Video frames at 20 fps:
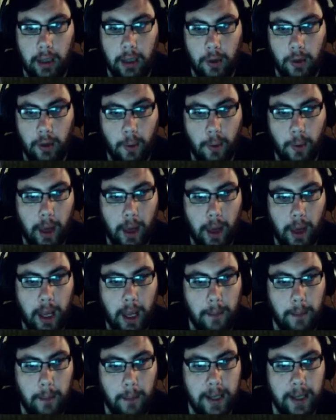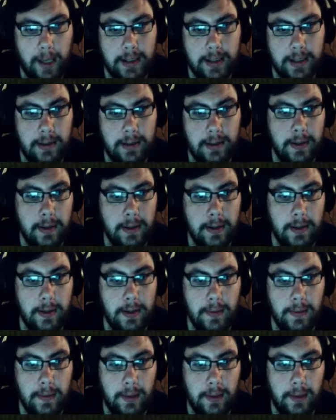double layer capacitors,
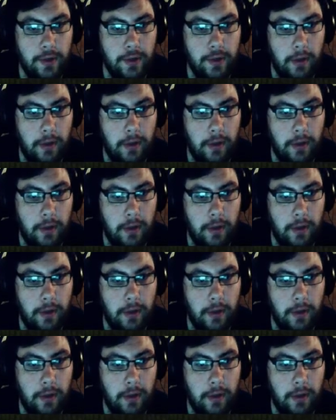which